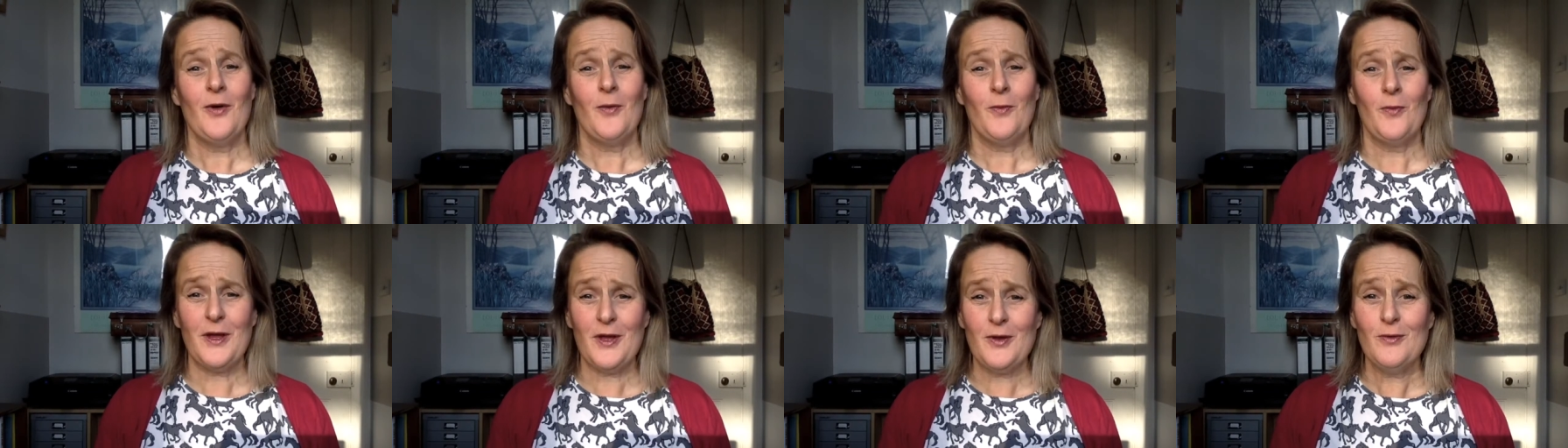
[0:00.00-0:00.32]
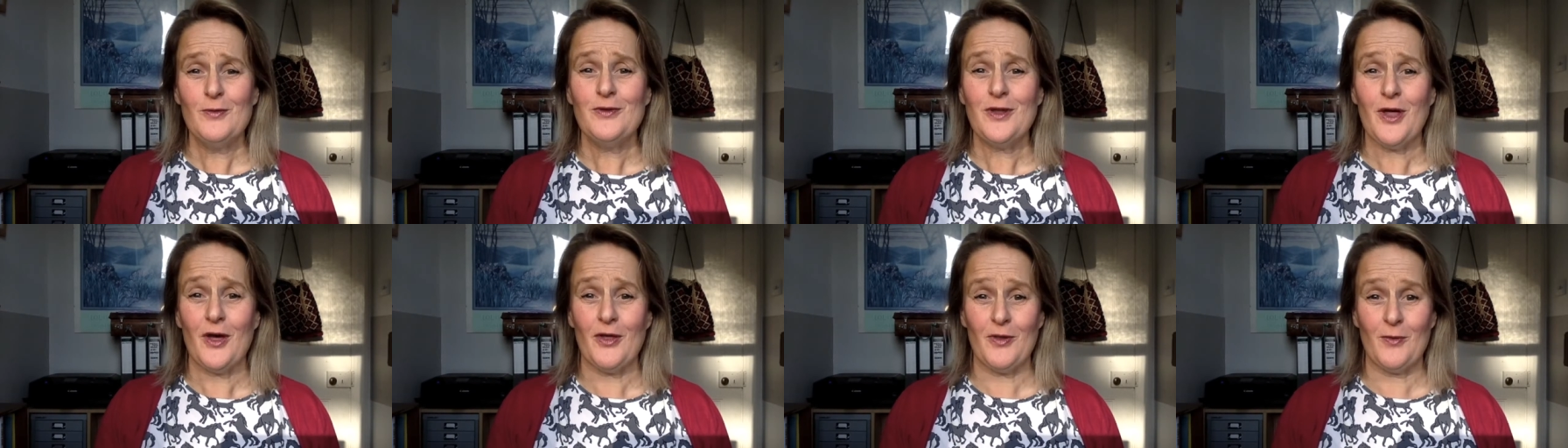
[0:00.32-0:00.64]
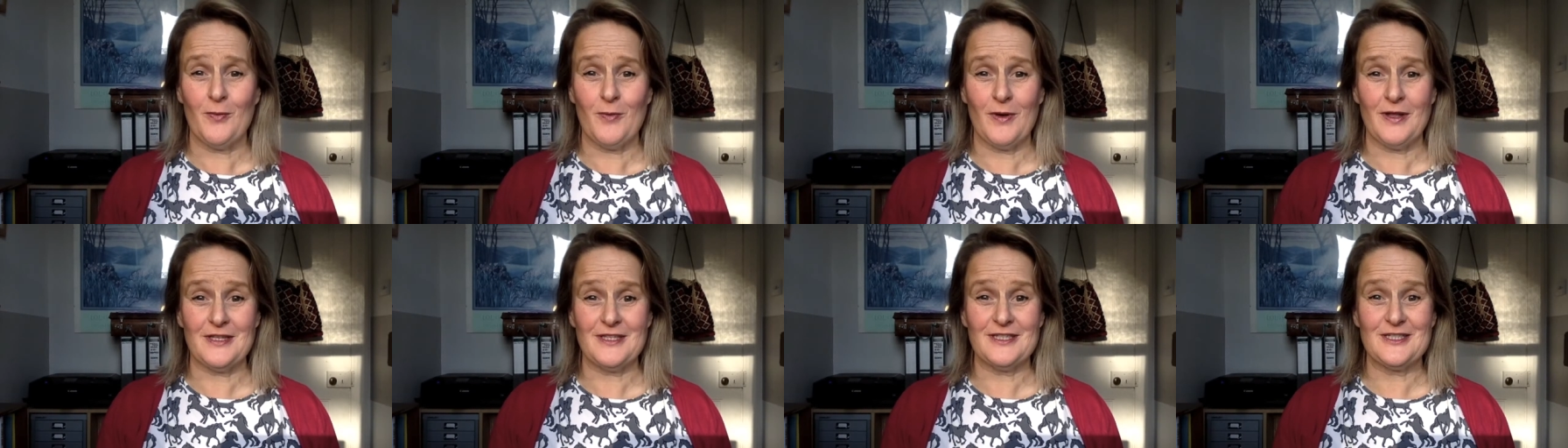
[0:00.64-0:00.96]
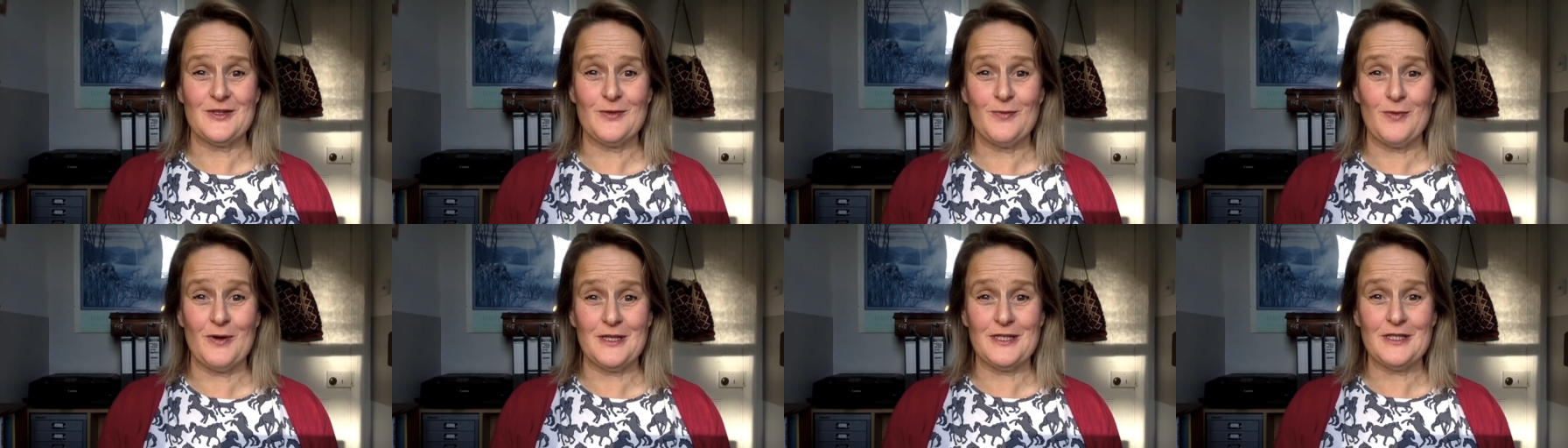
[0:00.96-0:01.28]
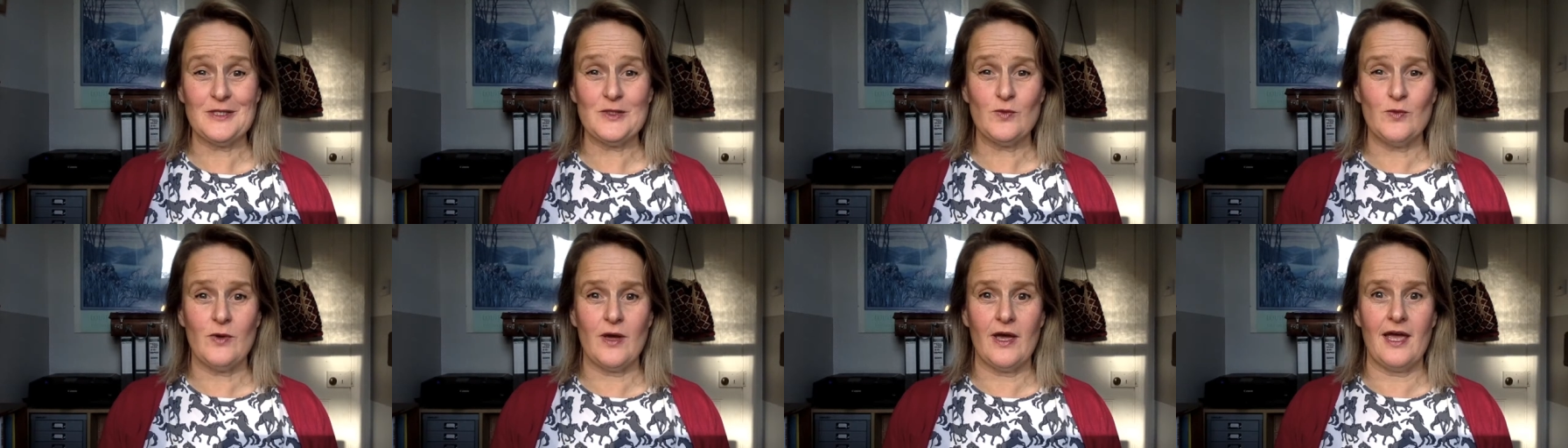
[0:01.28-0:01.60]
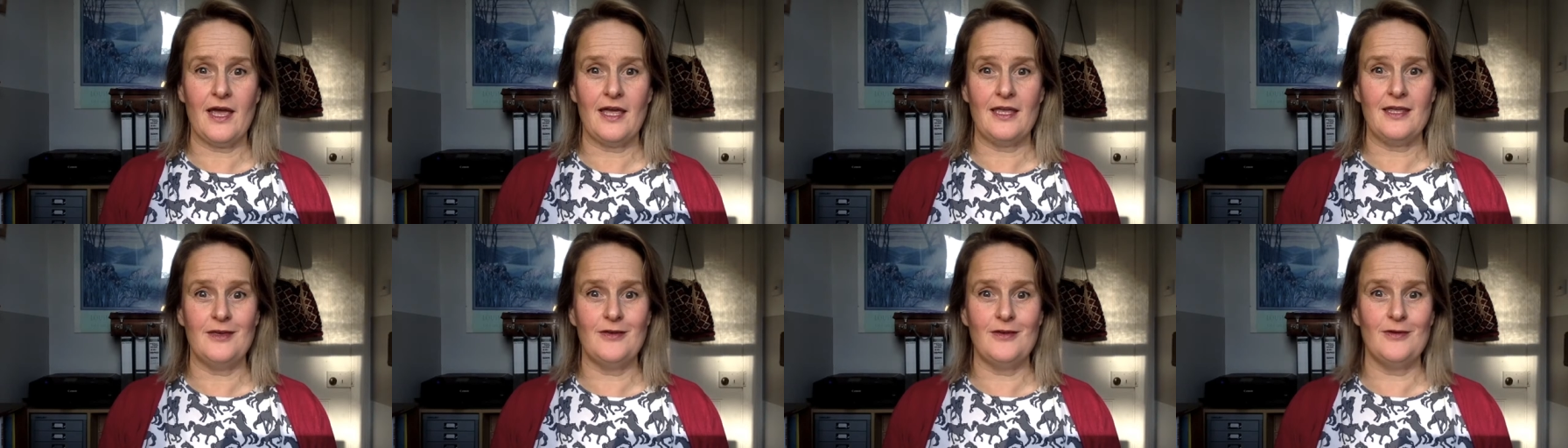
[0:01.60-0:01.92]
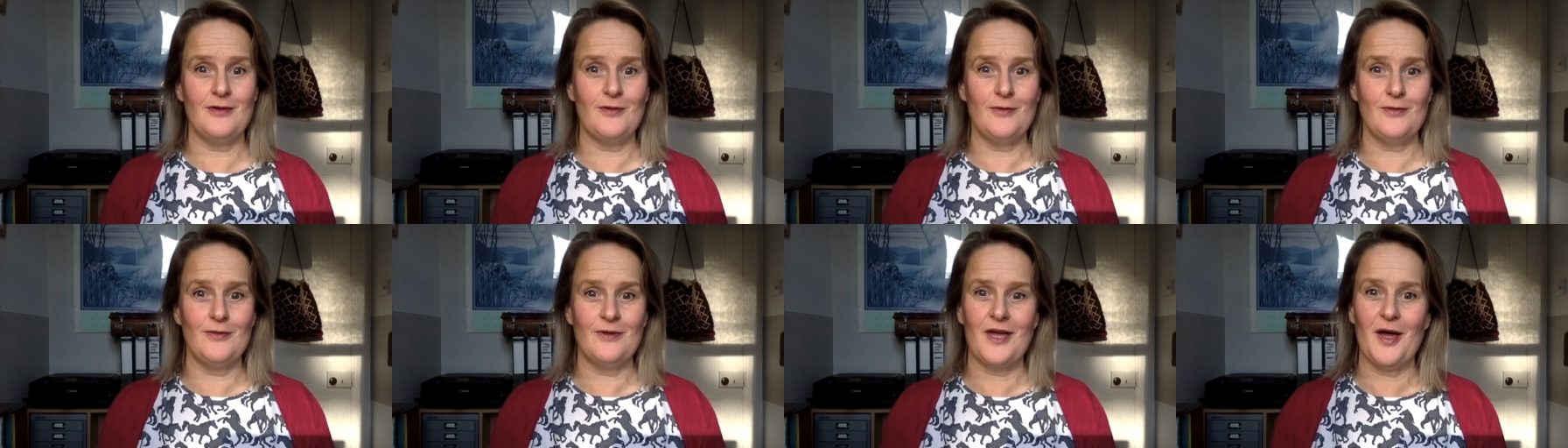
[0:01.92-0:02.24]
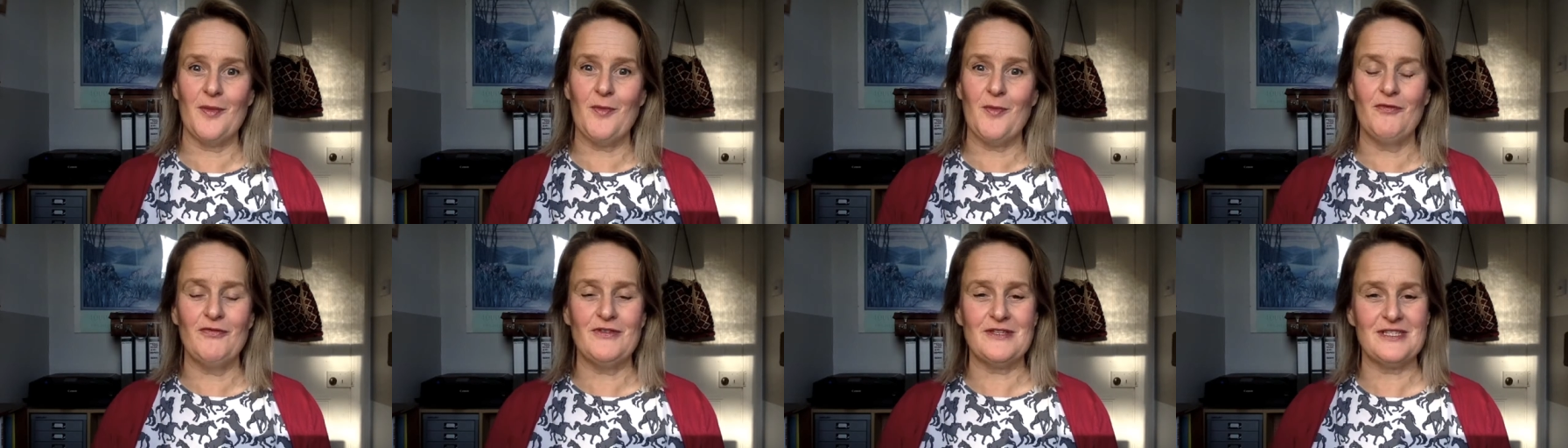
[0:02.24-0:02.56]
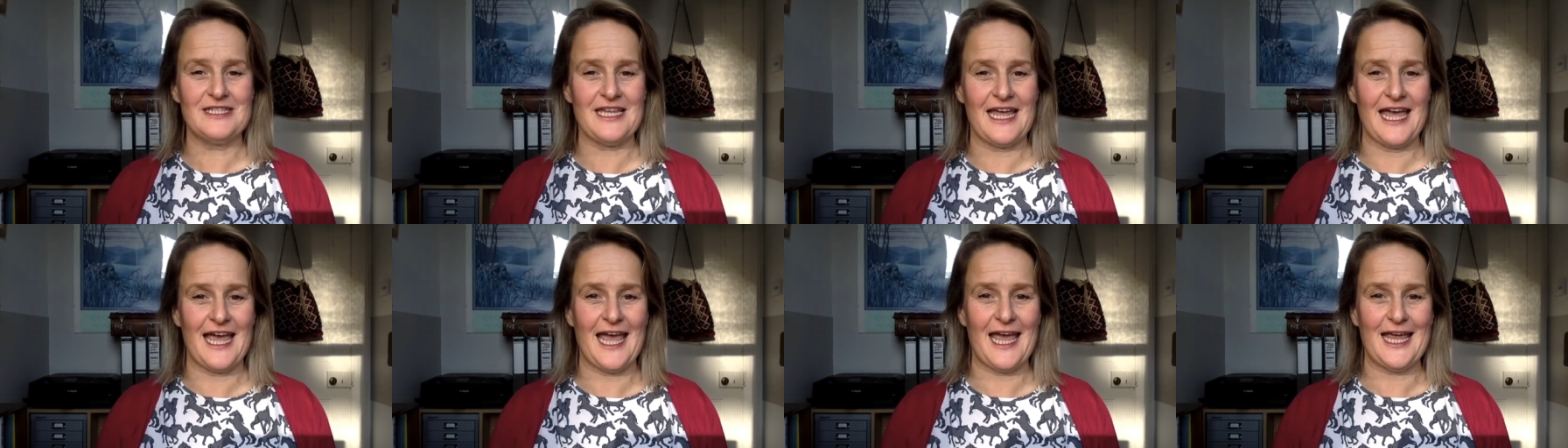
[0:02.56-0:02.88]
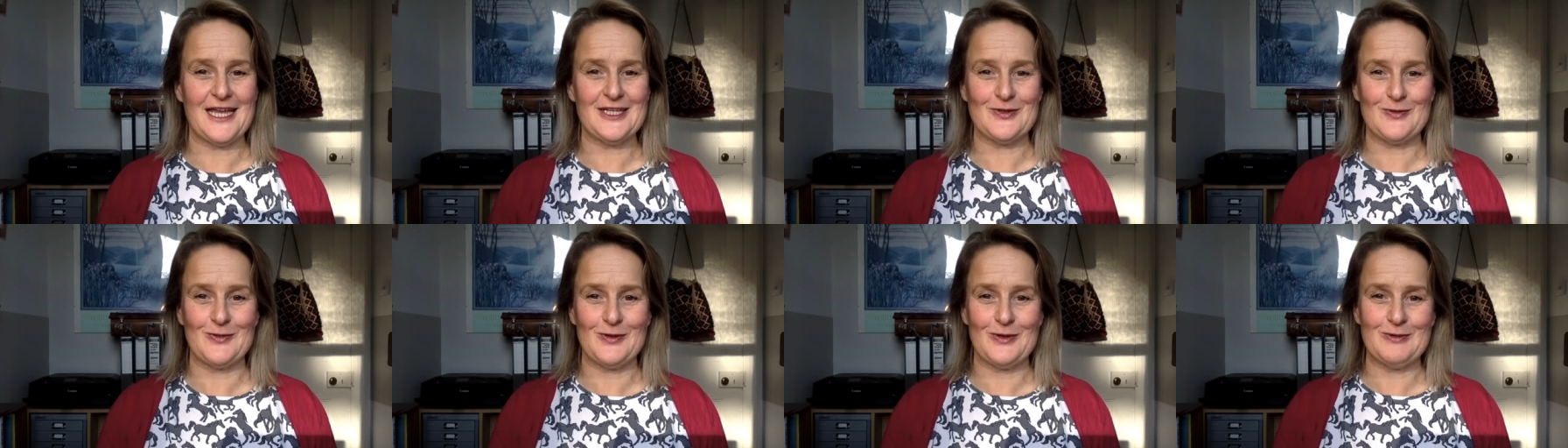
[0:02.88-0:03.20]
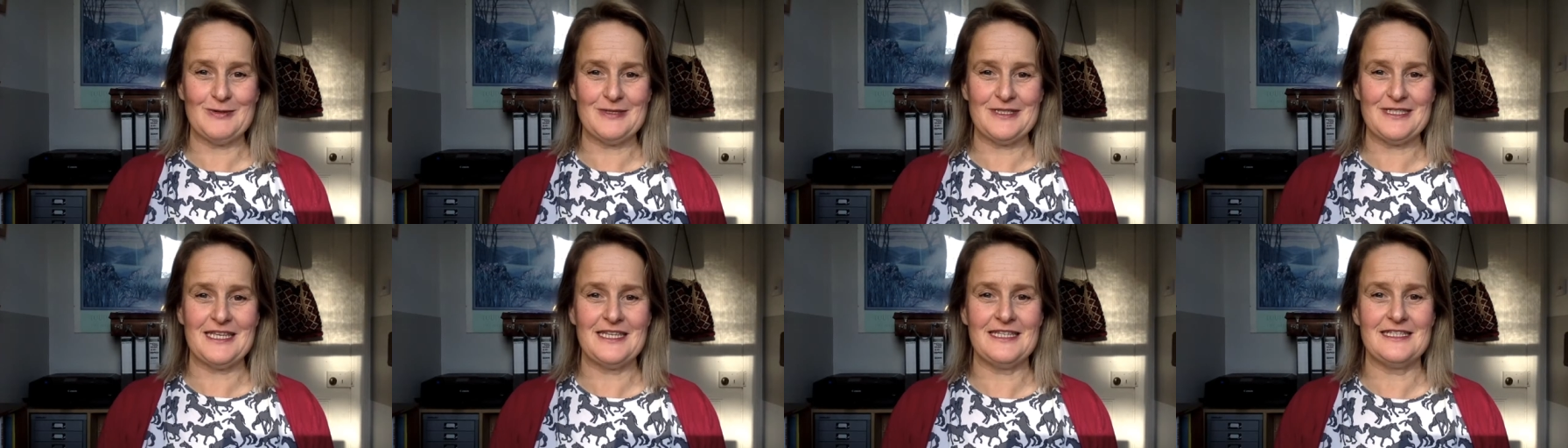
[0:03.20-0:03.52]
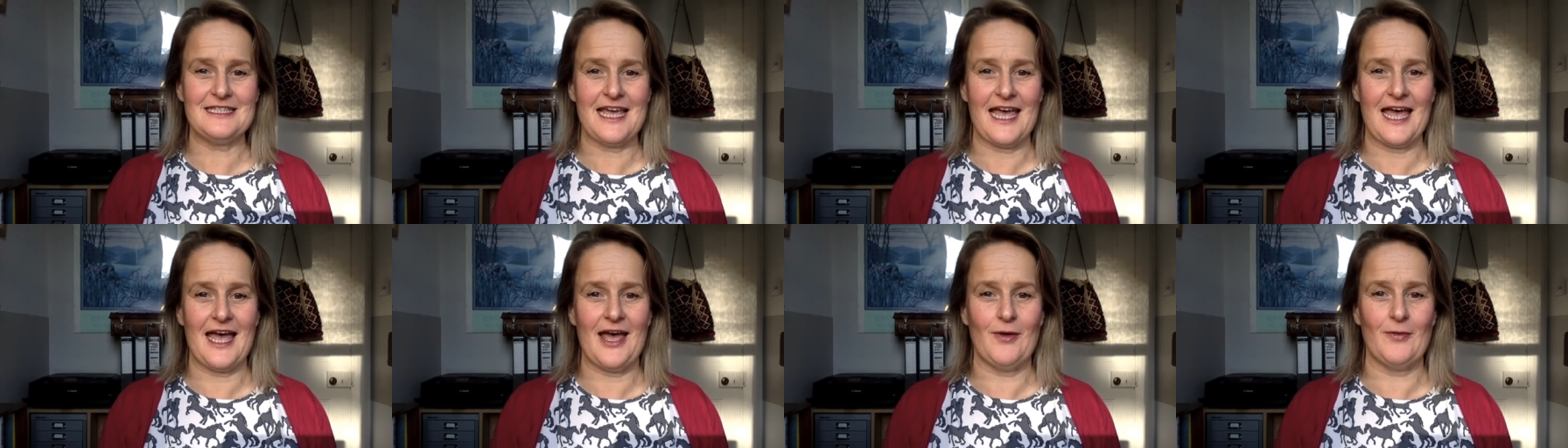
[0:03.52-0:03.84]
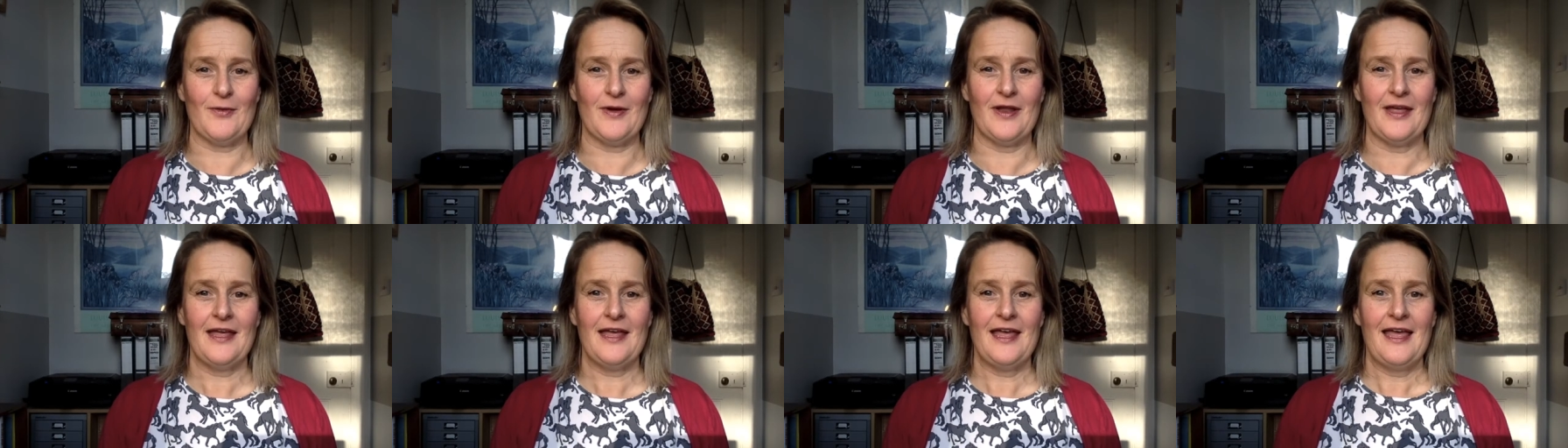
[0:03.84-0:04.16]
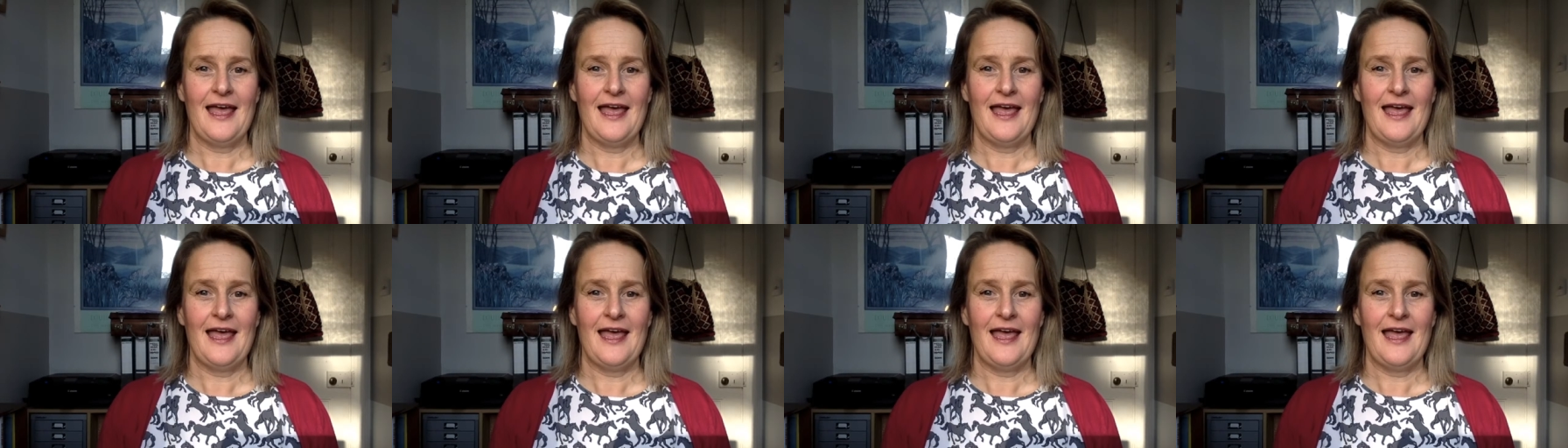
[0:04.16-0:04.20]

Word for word: We all know the ones, the ones where you come off the stage or you sit down,